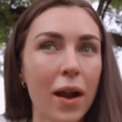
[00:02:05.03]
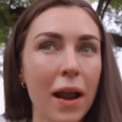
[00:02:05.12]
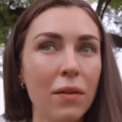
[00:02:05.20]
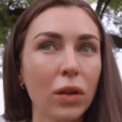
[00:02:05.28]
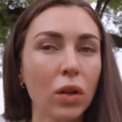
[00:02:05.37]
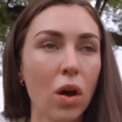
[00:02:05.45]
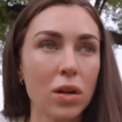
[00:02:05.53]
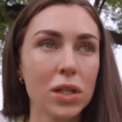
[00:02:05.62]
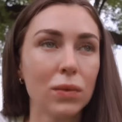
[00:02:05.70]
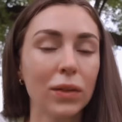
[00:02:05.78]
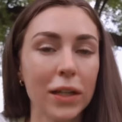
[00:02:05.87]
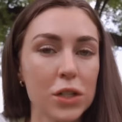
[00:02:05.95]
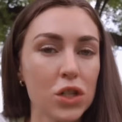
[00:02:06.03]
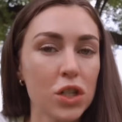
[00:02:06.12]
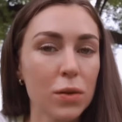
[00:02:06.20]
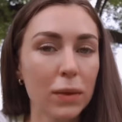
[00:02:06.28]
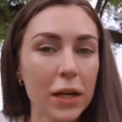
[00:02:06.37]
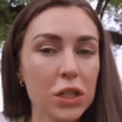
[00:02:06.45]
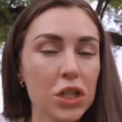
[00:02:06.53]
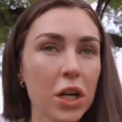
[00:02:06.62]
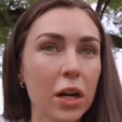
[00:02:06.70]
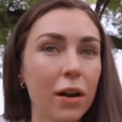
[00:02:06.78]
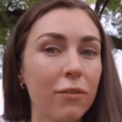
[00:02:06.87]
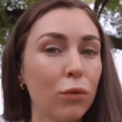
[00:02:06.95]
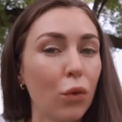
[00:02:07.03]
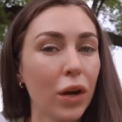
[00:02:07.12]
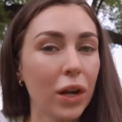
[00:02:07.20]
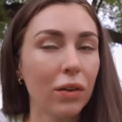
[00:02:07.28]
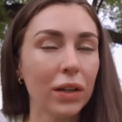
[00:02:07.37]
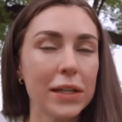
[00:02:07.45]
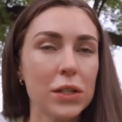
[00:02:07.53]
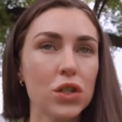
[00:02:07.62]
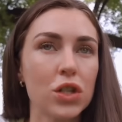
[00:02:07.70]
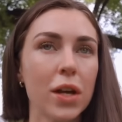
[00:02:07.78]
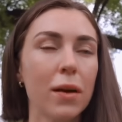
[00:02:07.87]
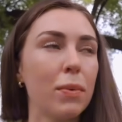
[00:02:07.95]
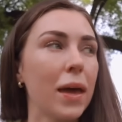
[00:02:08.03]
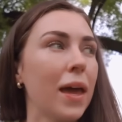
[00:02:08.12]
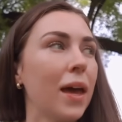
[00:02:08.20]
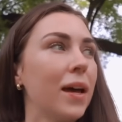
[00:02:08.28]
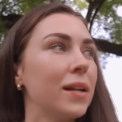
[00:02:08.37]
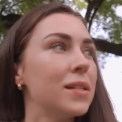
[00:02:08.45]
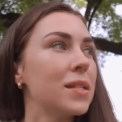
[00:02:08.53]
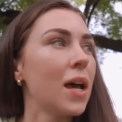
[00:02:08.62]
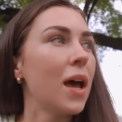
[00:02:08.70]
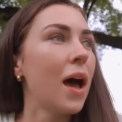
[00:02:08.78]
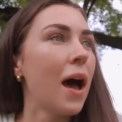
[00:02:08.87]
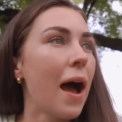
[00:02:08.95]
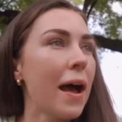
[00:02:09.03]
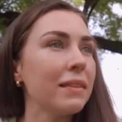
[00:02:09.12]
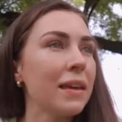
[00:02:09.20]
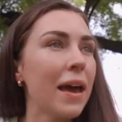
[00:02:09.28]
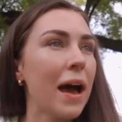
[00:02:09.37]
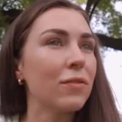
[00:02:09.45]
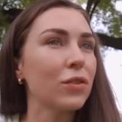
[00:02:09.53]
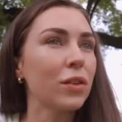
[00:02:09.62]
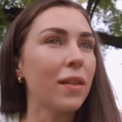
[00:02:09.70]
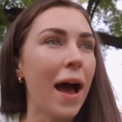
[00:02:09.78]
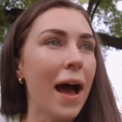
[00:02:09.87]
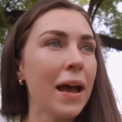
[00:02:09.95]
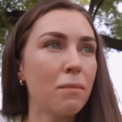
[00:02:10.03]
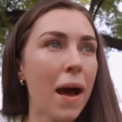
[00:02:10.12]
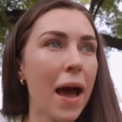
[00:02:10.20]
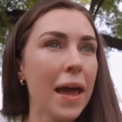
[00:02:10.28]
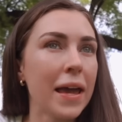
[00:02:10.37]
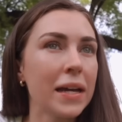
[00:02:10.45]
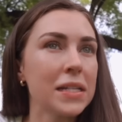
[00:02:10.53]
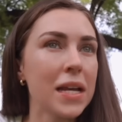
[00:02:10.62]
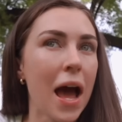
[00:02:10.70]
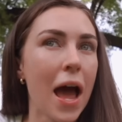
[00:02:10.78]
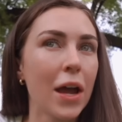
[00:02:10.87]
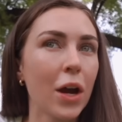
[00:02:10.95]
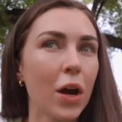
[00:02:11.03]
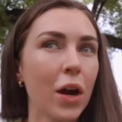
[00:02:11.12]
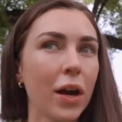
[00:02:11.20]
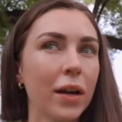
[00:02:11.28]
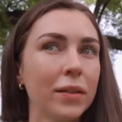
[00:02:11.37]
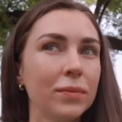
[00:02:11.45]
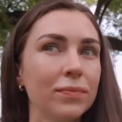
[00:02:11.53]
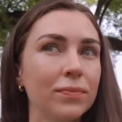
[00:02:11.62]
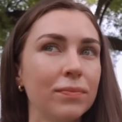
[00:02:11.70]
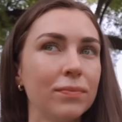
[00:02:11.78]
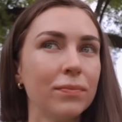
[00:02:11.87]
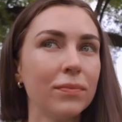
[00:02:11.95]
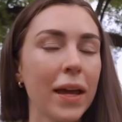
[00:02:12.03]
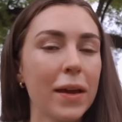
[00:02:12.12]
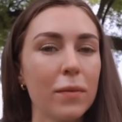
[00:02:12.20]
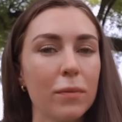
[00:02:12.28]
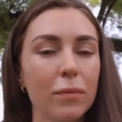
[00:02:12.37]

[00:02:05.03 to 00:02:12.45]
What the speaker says: out of a long-term relationship last year, a 4-year relationship. And I think after that, my entire like